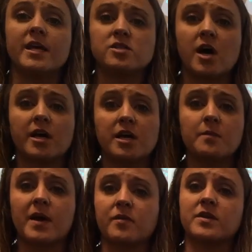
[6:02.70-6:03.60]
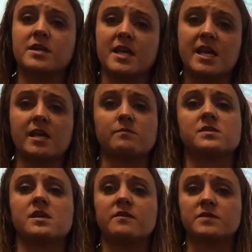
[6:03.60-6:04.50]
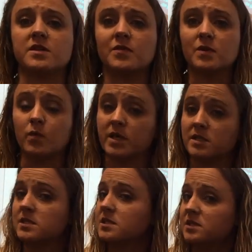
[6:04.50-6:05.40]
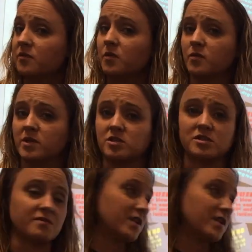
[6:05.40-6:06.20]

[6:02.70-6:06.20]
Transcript: and talking about the names of different winds in different regions of